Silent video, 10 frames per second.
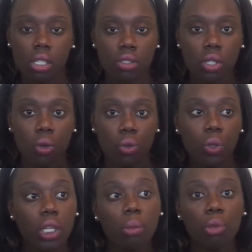so you
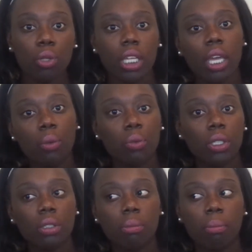can communicate
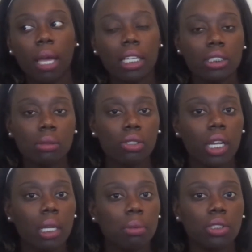with my
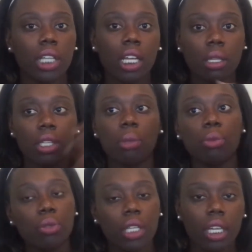subscribers. Y'all can
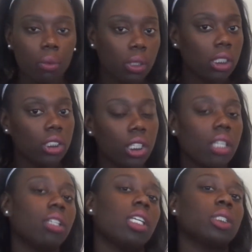communicate with each
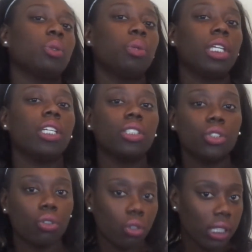other. That's what we're here
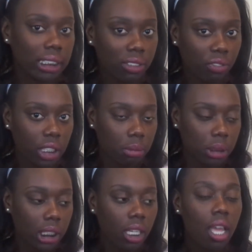to grow as a
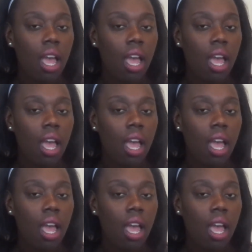family.